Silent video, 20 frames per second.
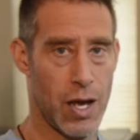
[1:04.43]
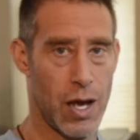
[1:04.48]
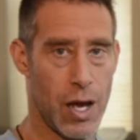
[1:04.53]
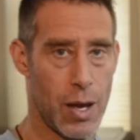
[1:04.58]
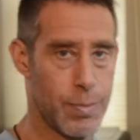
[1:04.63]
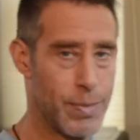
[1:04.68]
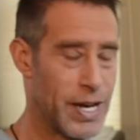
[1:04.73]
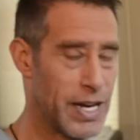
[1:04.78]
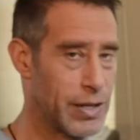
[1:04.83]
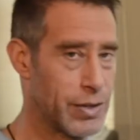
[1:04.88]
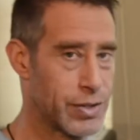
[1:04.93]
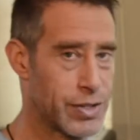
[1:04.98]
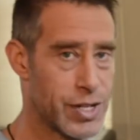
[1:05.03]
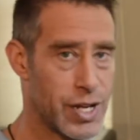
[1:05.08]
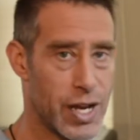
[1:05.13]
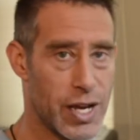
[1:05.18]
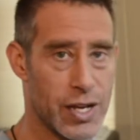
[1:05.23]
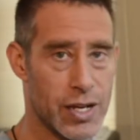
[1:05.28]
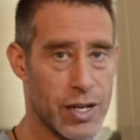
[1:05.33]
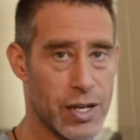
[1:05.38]

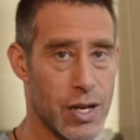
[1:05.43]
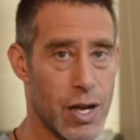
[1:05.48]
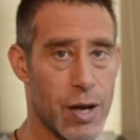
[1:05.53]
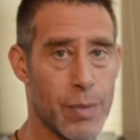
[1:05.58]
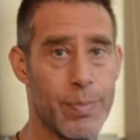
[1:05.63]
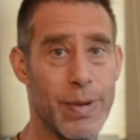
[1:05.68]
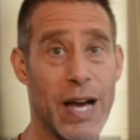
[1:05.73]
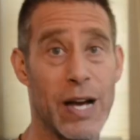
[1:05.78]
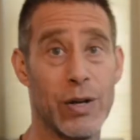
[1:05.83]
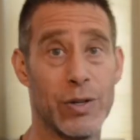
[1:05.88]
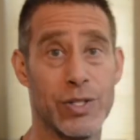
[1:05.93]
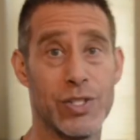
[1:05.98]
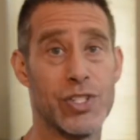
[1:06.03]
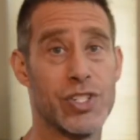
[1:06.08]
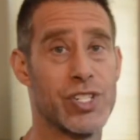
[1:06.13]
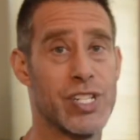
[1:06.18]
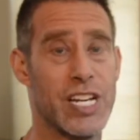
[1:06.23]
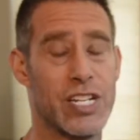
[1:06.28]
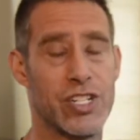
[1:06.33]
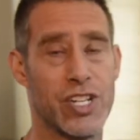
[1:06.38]
about
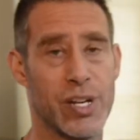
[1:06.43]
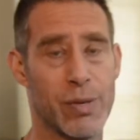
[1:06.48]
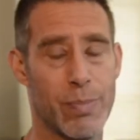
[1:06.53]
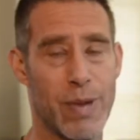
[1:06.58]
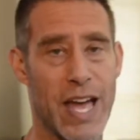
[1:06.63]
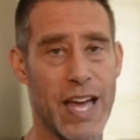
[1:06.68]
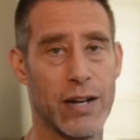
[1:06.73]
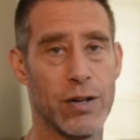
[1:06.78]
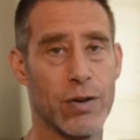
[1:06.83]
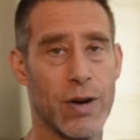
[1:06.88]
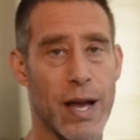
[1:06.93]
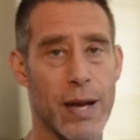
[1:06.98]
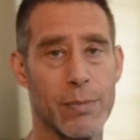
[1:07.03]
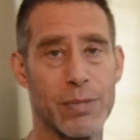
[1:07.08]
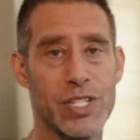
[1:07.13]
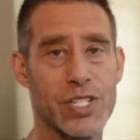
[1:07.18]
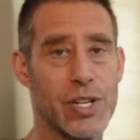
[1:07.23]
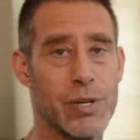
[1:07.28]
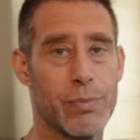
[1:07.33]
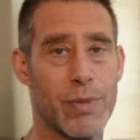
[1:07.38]
stitching
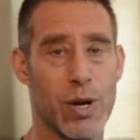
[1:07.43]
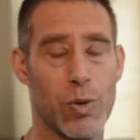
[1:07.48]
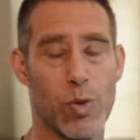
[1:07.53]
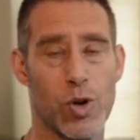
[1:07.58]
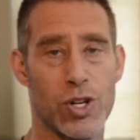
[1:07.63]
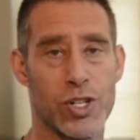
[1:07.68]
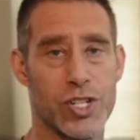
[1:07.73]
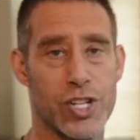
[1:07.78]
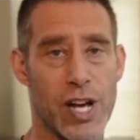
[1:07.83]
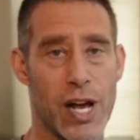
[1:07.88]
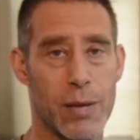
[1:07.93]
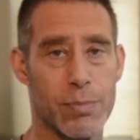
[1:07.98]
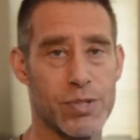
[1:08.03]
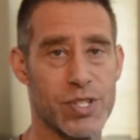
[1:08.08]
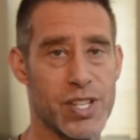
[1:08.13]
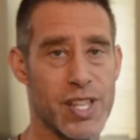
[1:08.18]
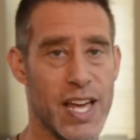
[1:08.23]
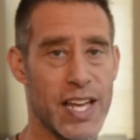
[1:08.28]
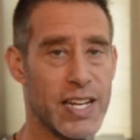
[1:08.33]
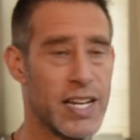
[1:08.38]
panoramas in my
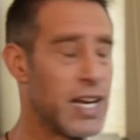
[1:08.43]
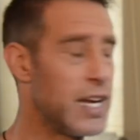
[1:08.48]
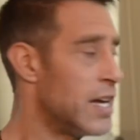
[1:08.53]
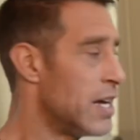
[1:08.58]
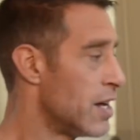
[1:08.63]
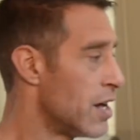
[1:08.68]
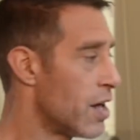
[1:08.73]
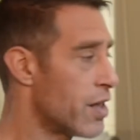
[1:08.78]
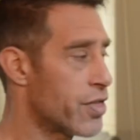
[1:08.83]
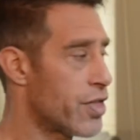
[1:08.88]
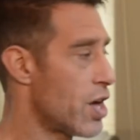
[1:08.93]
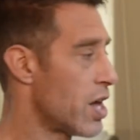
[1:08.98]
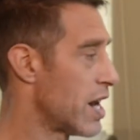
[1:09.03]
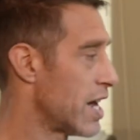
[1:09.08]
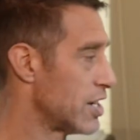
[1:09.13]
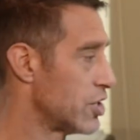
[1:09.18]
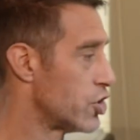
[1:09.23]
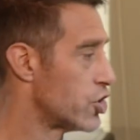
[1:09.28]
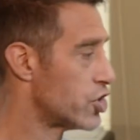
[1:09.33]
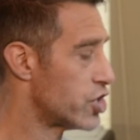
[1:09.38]
workshops, that thought
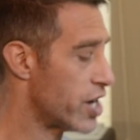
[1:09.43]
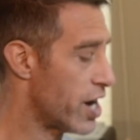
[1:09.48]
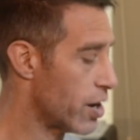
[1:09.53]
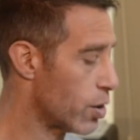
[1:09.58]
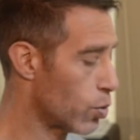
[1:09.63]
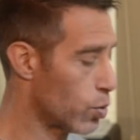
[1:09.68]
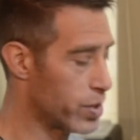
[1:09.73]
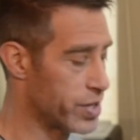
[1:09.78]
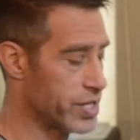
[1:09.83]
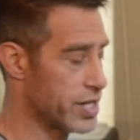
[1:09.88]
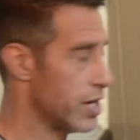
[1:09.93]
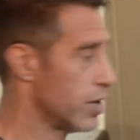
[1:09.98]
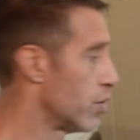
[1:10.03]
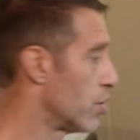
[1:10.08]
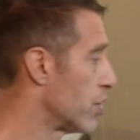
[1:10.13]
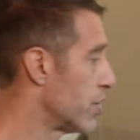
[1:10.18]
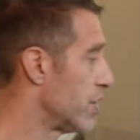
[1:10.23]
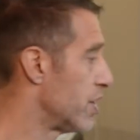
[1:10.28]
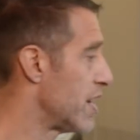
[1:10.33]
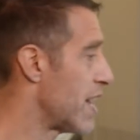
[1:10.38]
I'd share with you.
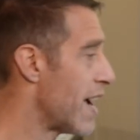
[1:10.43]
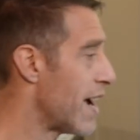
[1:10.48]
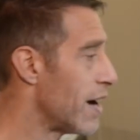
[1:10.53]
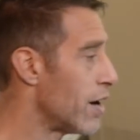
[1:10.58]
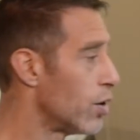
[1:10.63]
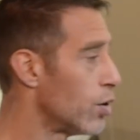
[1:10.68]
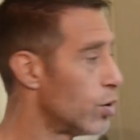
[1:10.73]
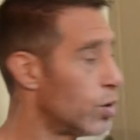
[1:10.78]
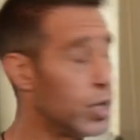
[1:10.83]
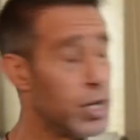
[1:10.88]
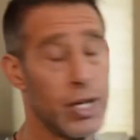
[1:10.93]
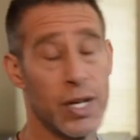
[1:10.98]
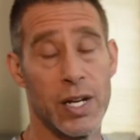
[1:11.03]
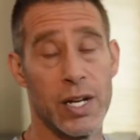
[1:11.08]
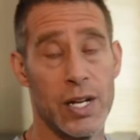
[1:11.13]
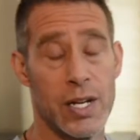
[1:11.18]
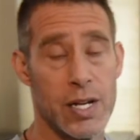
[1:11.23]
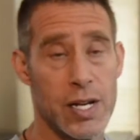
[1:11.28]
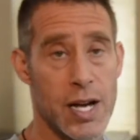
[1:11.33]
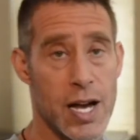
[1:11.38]
Now,
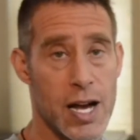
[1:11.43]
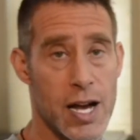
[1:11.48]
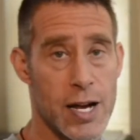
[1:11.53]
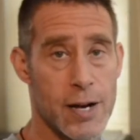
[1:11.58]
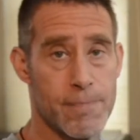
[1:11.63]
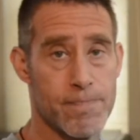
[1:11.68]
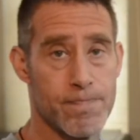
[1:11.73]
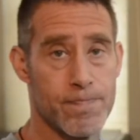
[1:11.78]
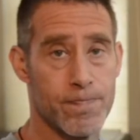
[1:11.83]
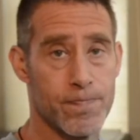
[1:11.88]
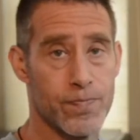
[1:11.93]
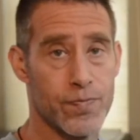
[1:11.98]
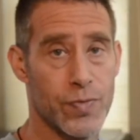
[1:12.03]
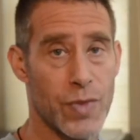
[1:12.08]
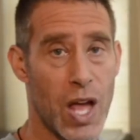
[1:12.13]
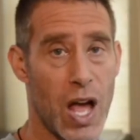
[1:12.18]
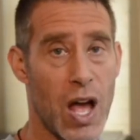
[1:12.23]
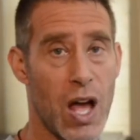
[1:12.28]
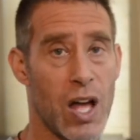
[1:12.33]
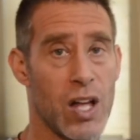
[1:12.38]

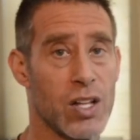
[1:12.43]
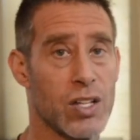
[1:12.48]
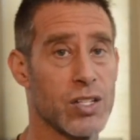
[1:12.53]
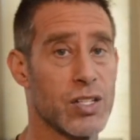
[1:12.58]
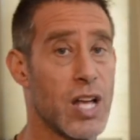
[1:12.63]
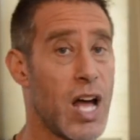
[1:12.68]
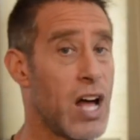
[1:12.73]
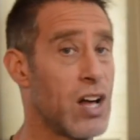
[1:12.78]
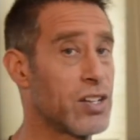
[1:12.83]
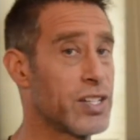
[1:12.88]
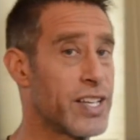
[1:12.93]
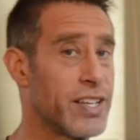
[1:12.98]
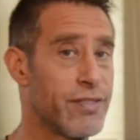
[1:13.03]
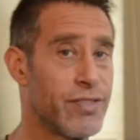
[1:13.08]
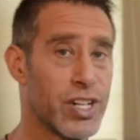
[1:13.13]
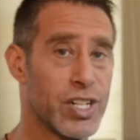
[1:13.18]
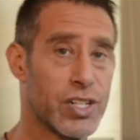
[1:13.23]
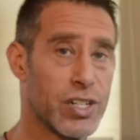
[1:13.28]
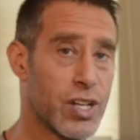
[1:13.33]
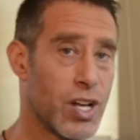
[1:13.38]
I'll give
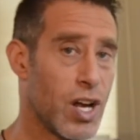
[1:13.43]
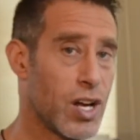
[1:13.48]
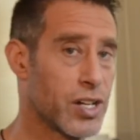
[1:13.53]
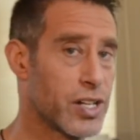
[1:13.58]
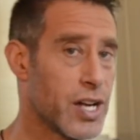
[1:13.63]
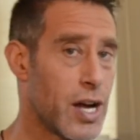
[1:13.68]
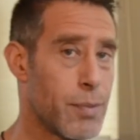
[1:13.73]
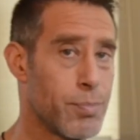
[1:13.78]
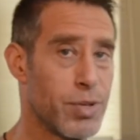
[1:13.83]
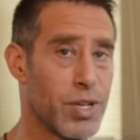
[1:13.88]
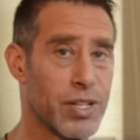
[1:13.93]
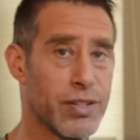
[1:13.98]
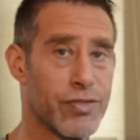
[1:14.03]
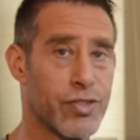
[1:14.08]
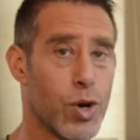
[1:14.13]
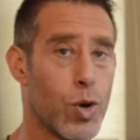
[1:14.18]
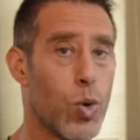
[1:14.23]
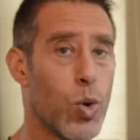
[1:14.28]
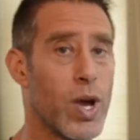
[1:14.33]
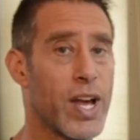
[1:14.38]
a couple of
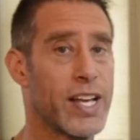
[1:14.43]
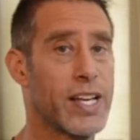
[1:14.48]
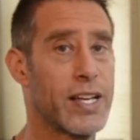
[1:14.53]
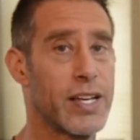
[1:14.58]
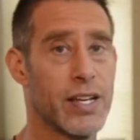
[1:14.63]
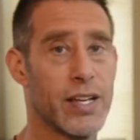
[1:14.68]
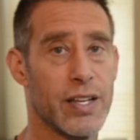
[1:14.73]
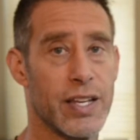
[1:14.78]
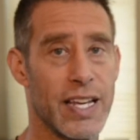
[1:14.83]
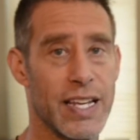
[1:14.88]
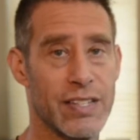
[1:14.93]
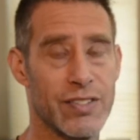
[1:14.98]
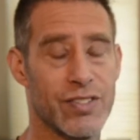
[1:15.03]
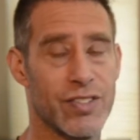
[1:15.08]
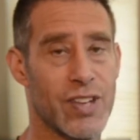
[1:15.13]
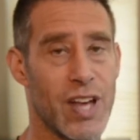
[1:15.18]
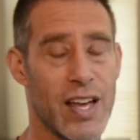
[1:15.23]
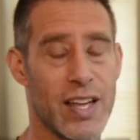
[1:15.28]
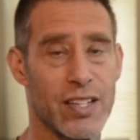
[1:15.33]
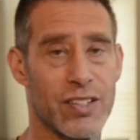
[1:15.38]
quick
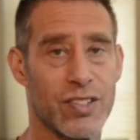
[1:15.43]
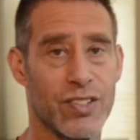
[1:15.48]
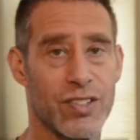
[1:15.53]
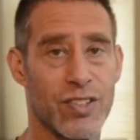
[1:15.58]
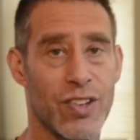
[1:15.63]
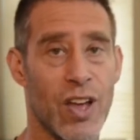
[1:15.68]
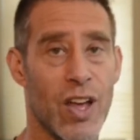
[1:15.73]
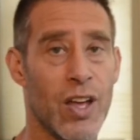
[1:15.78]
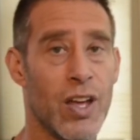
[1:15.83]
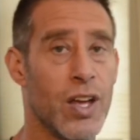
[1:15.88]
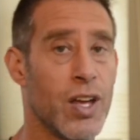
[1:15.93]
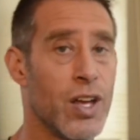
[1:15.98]
insights